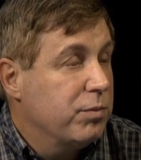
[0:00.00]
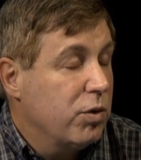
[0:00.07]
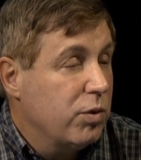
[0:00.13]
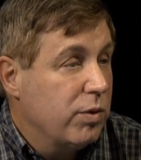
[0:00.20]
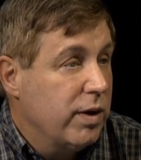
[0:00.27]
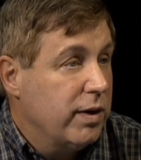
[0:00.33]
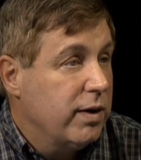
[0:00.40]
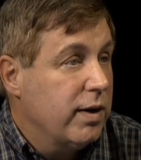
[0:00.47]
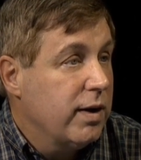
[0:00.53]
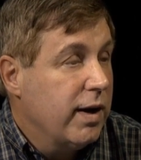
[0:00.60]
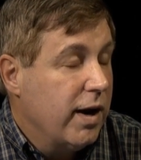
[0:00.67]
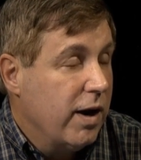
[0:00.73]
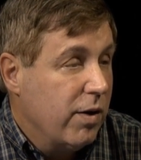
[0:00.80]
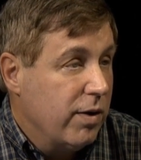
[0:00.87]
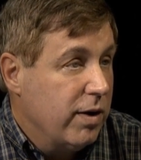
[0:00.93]
Bull Run
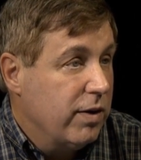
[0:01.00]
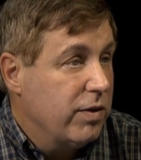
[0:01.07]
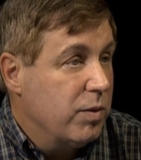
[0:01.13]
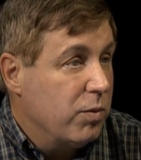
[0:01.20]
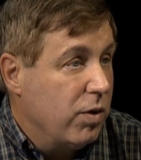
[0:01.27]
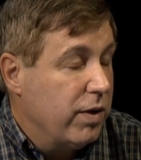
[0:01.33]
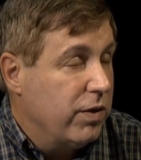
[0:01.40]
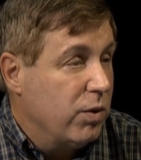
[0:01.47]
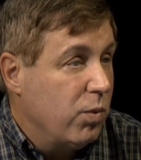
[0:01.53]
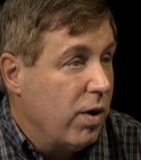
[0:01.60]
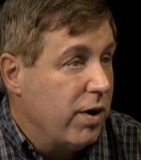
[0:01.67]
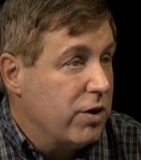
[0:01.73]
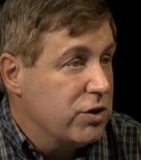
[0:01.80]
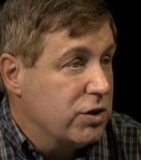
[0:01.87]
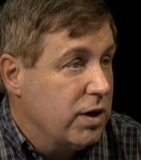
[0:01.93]
area in the
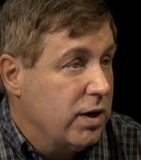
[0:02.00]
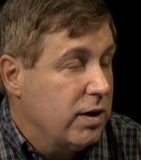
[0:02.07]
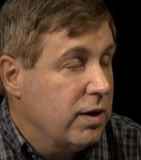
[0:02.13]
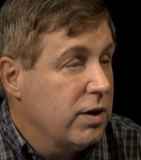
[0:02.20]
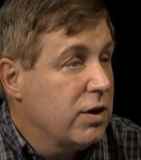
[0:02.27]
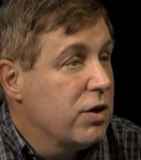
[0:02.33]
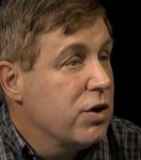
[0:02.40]
watershed.